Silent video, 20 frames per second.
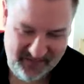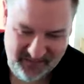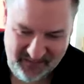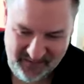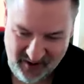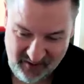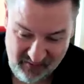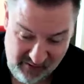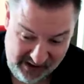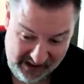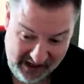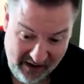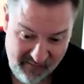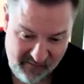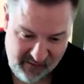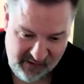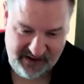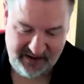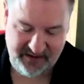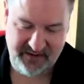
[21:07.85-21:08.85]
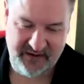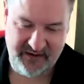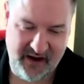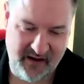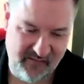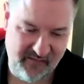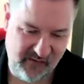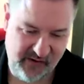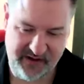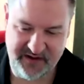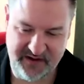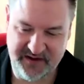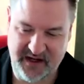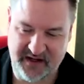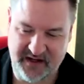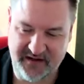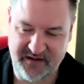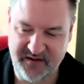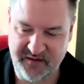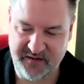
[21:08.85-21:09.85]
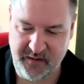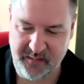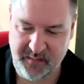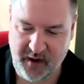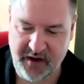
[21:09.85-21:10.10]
you know, read every, every sentence of it.